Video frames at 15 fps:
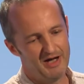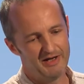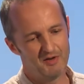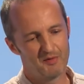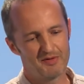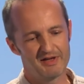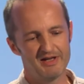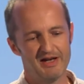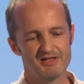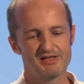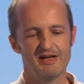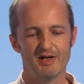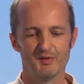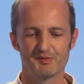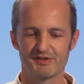I don't think it
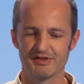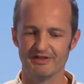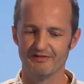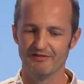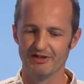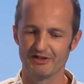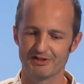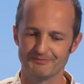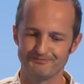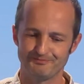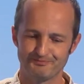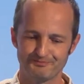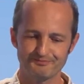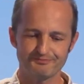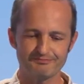actually helps the innovation.
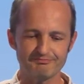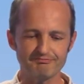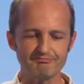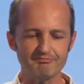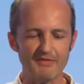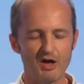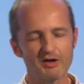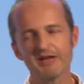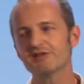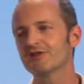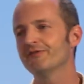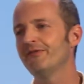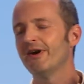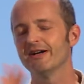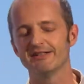Okay,
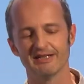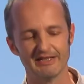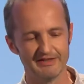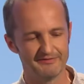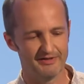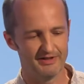so finally,